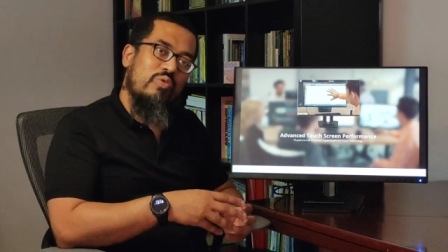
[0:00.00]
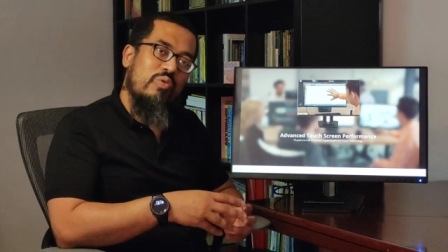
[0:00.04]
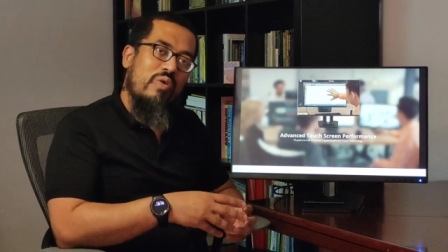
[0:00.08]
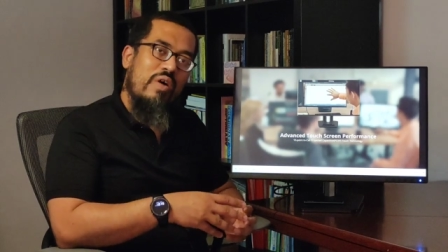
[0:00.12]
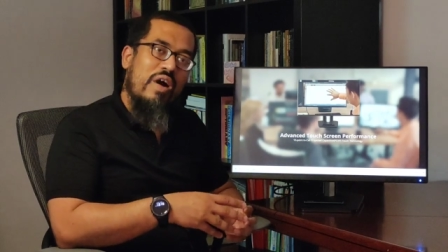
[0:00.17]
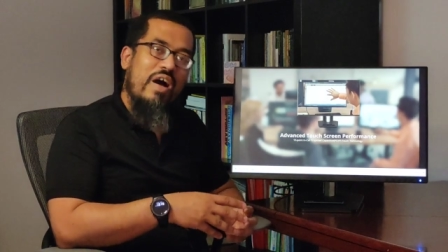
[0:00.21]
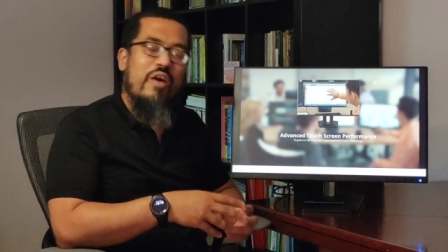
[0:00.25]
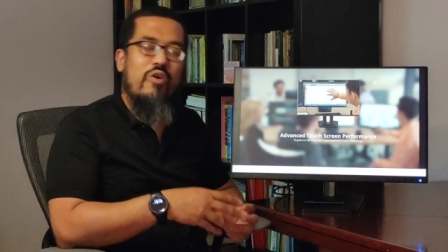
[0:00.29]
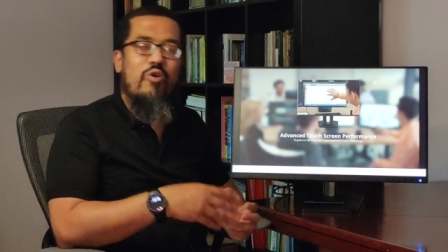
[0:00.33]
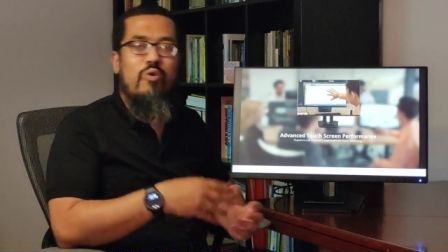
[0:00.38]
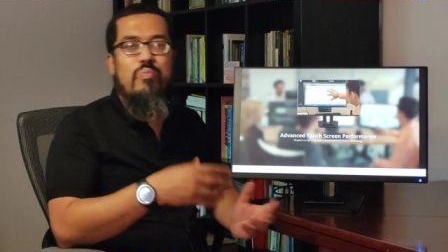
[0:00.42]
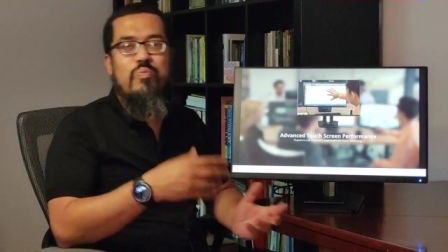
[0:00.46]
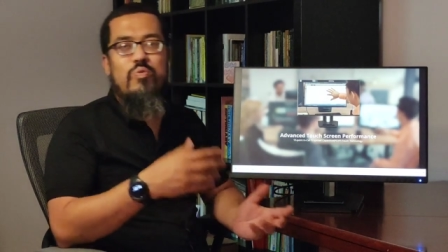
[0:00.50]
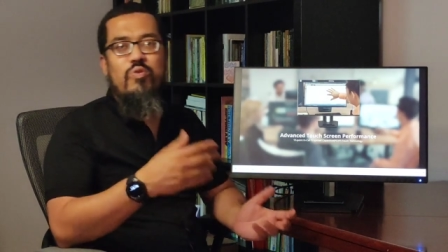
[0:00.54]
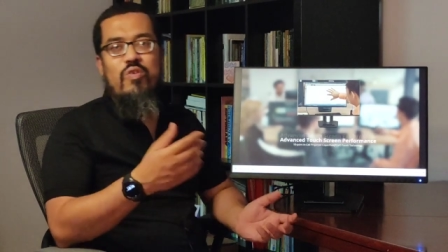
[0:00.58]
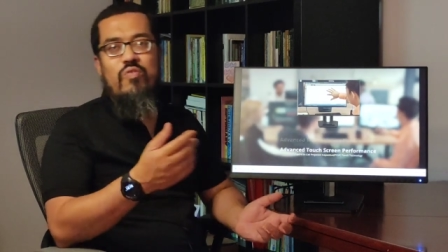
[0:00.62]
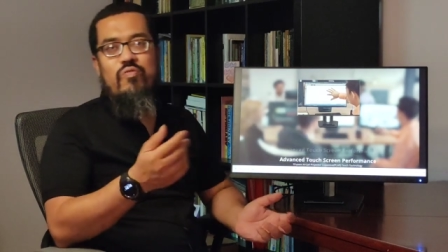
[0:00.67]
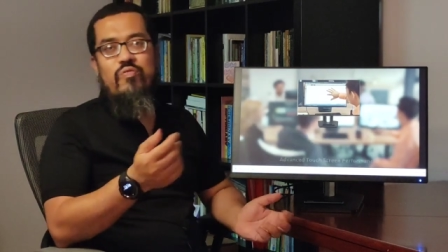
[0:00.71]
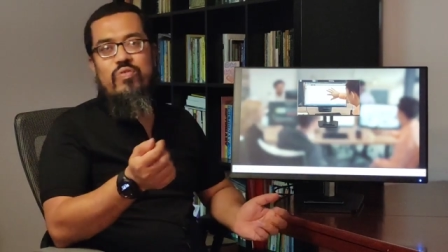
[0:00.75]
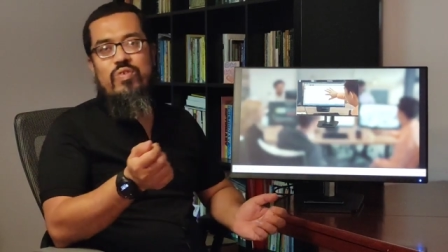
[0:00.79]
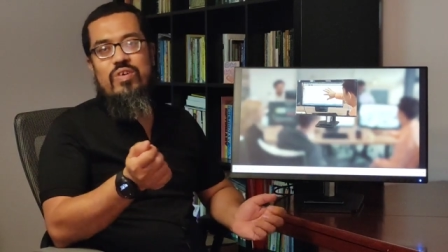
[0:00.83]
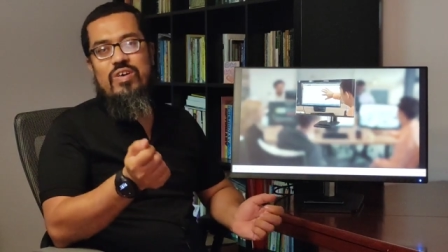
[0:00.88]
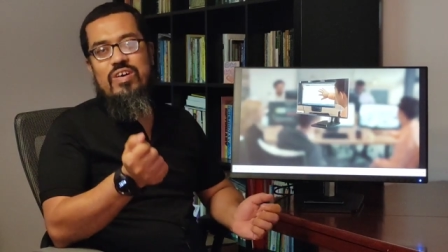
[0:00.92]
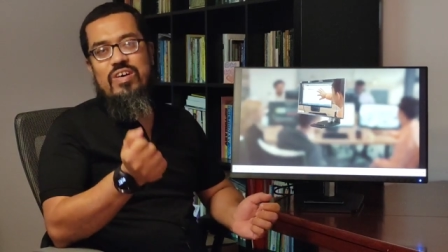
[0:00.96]
So I hope
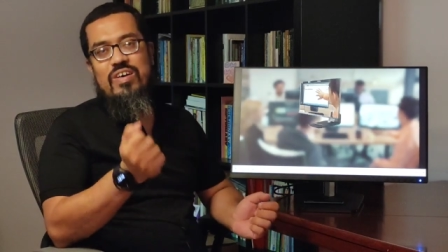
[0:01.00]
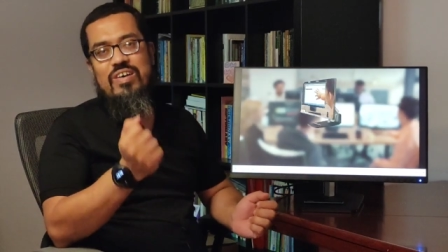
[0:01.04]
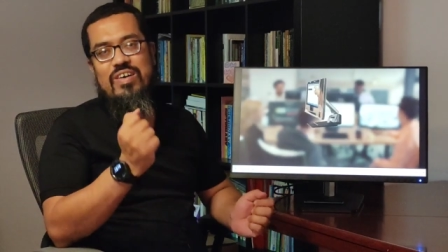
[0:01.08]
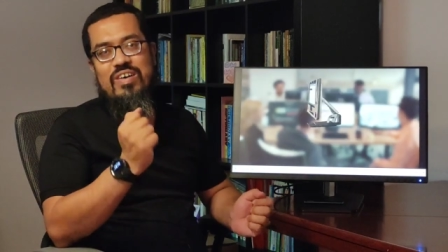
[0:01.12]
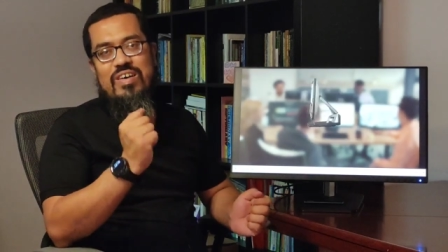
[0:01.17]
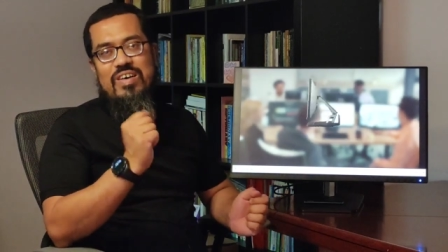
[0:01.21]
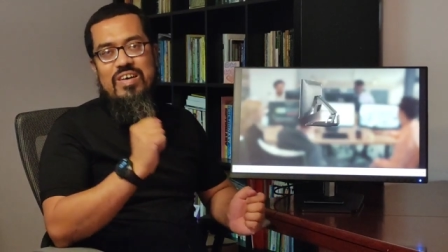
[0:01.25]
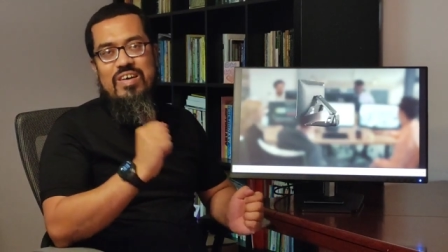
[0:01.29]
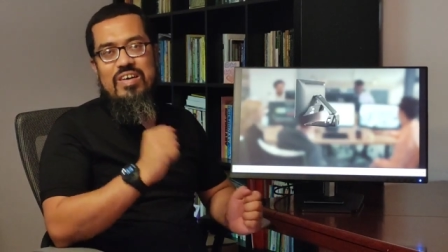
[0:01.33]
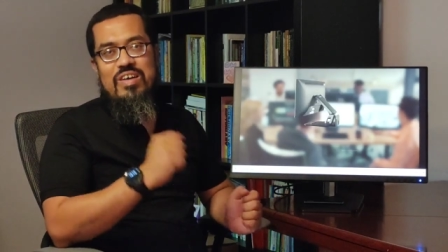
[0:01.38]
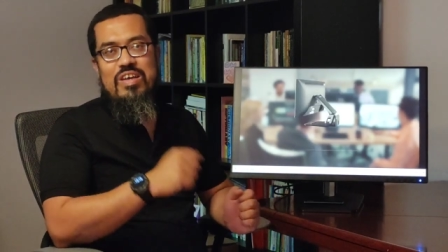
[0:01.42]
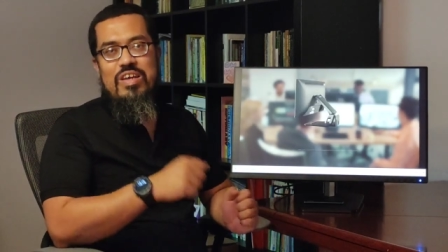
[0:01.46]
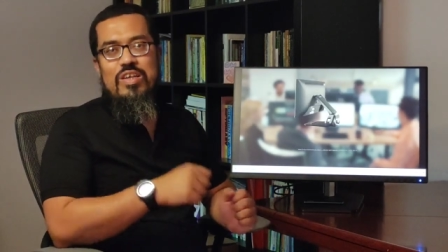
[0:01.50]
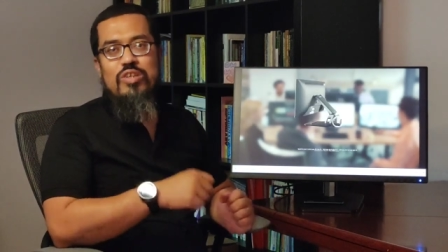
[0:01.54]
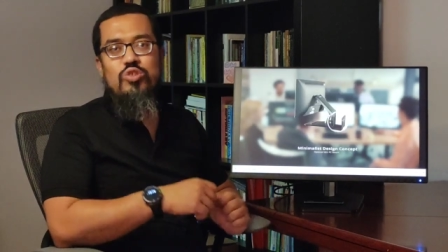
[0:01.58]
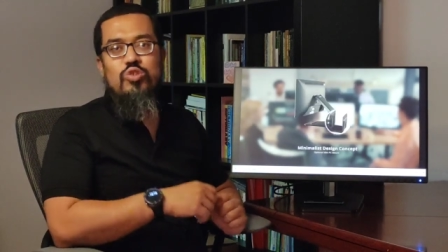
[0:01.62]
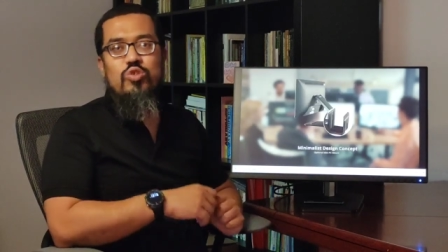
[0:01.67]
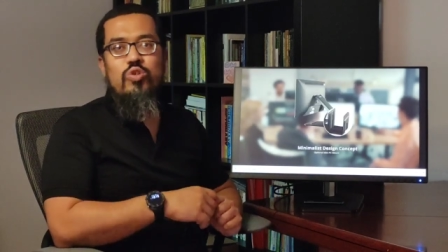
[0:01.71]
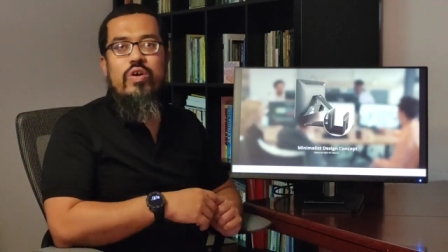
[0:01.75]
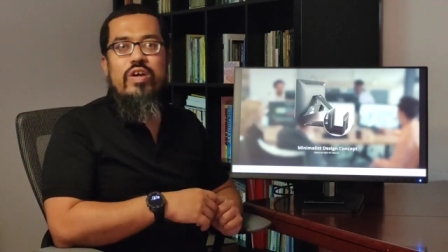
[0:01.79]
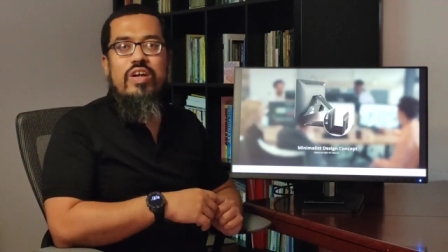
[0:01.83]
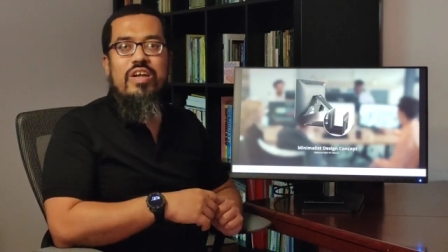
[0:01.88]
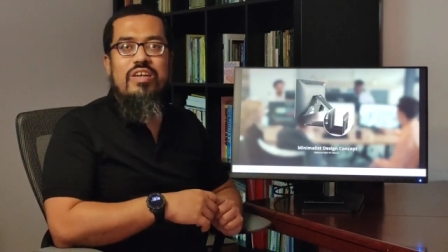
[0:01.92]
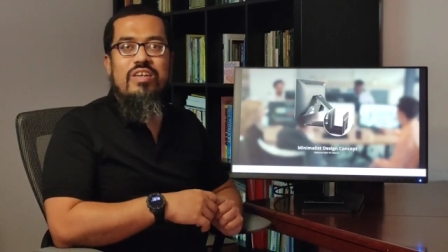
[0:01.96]
you have
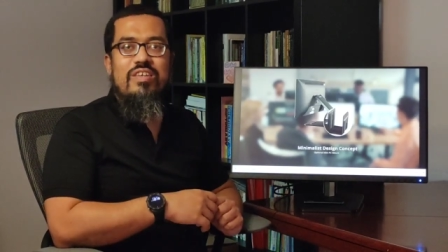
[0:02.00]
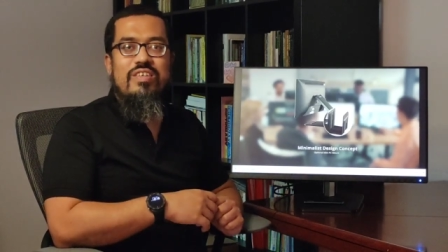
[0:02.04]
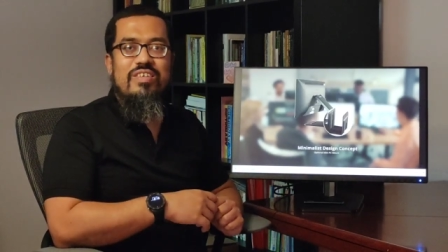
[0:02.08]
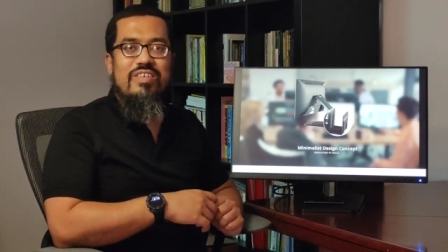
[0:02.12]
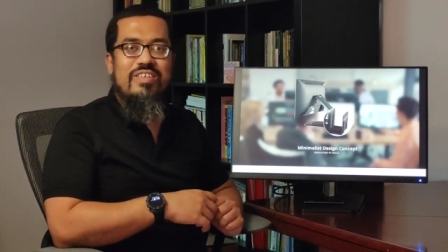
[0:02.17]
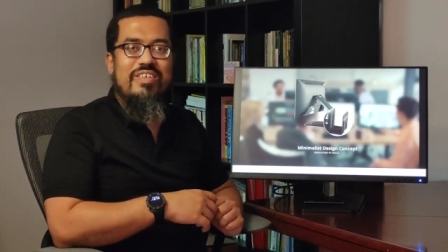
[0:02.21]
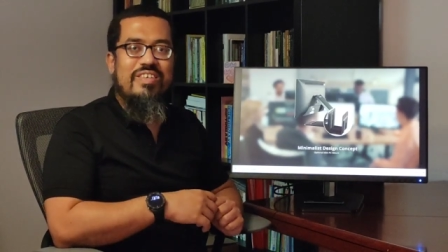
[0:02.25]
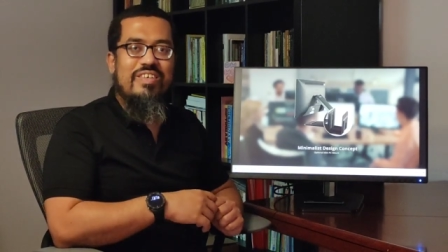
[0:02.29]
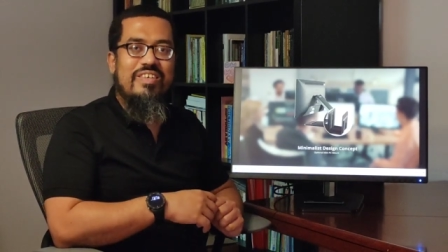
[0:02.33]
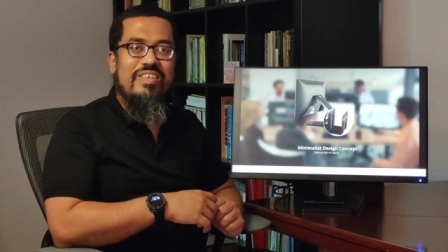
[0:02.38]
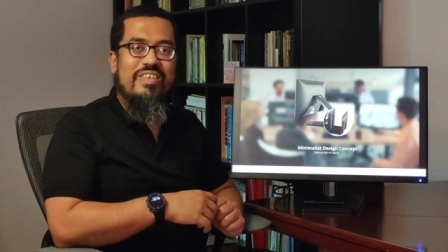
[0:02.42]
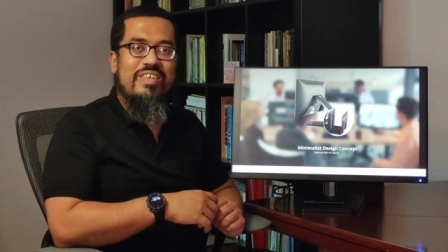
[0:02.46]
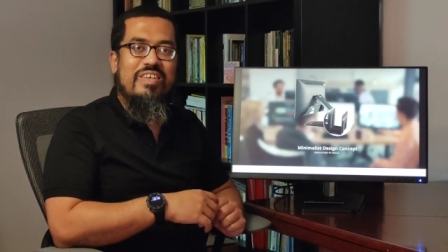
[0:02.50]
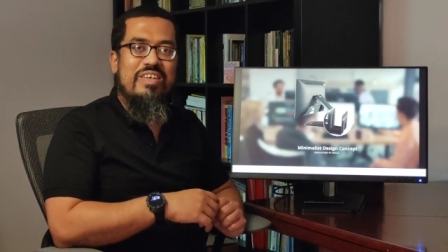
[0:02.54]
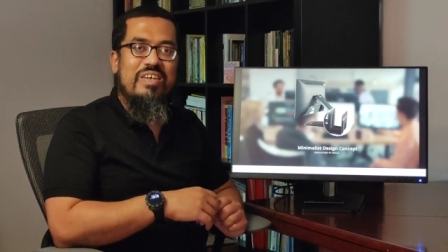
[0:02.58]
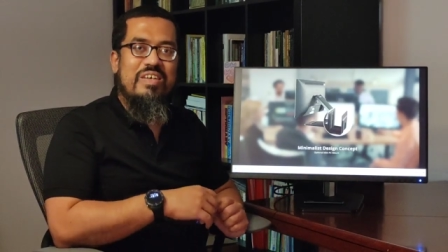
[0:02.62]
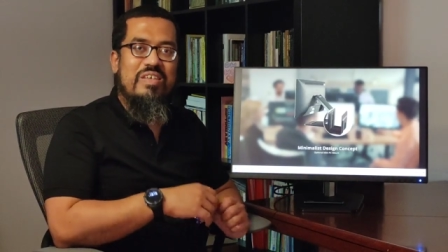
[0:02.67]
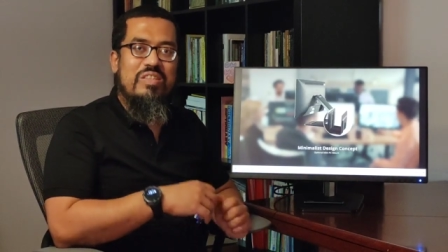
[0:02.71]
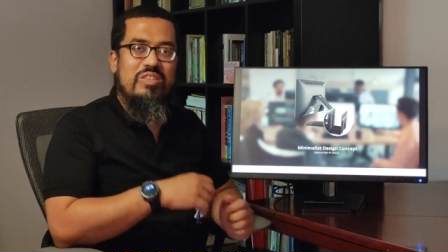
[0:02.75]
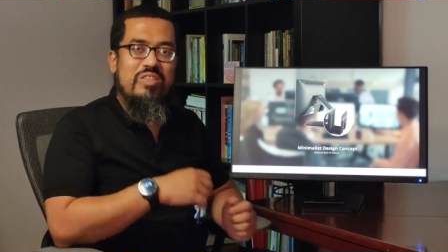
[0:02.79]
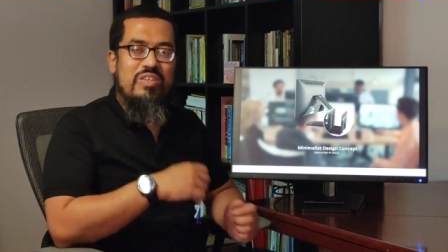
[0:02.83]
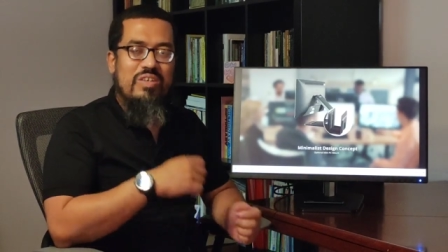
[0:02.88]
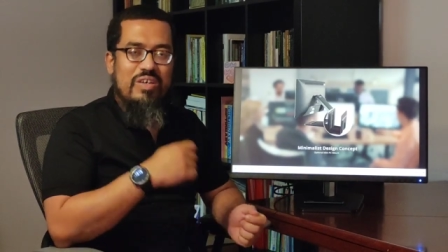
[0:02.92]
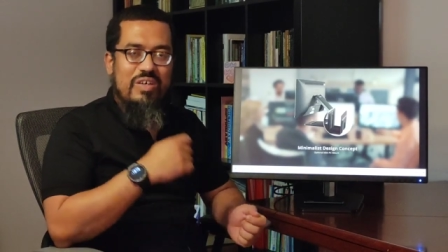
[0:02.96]
enjoyed
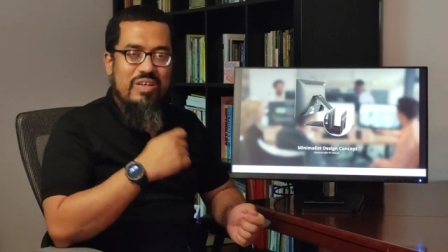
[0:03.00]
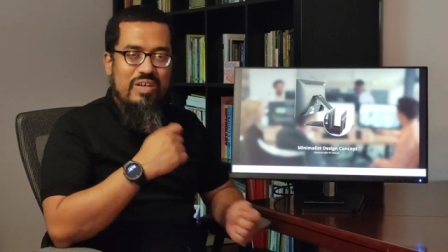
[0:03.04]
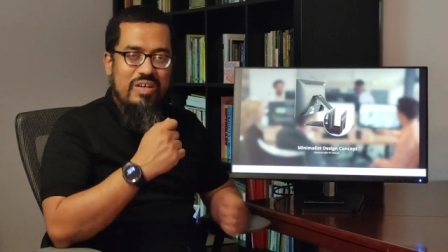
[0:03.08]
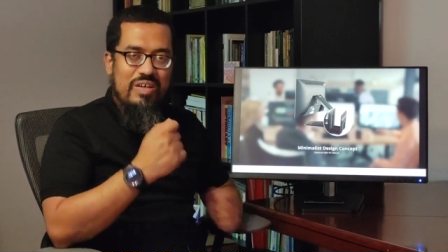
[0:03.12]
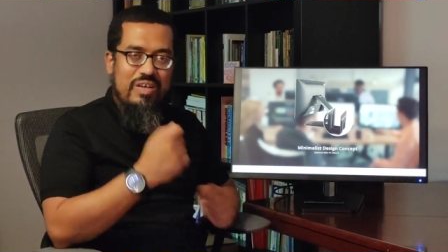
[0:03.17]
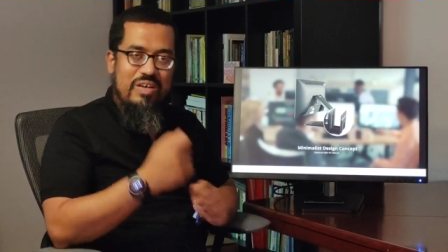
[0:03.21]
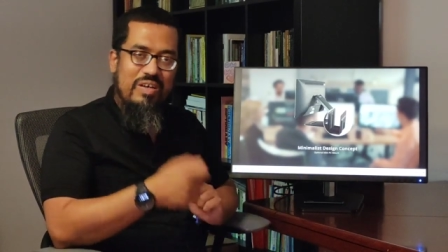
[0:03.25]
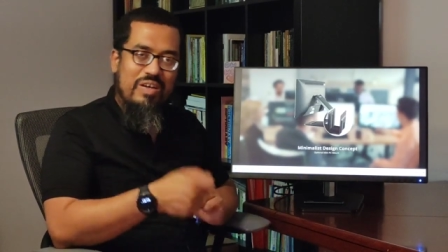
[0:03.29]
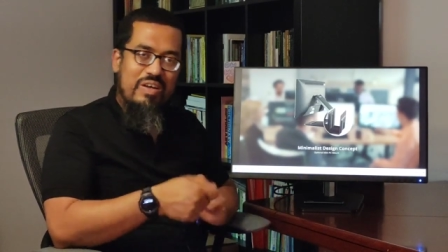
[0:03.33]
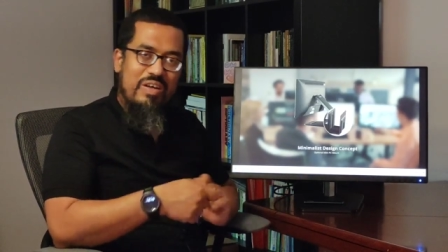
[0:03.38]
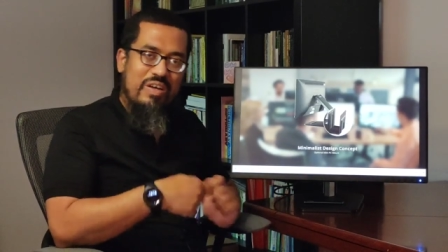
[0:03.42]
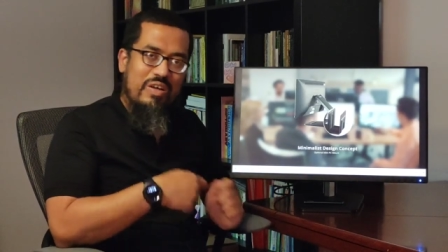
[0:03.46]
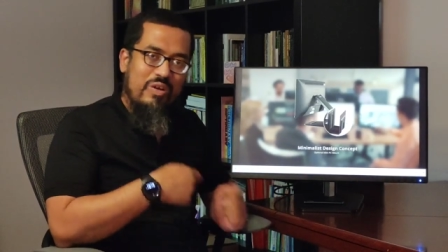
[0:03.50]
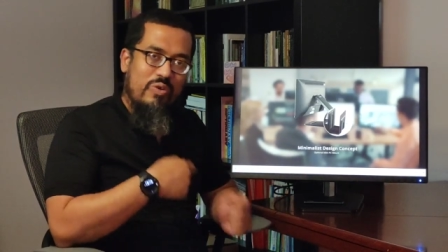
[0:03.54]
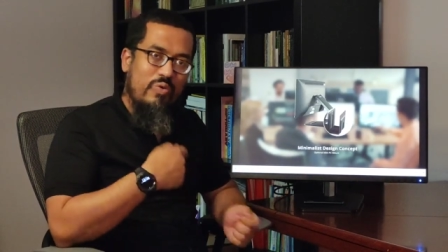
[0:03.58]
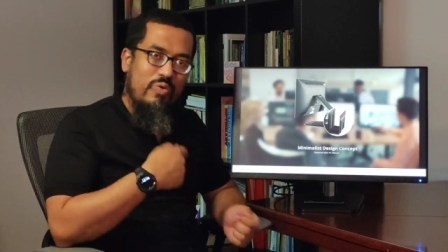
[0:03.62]
the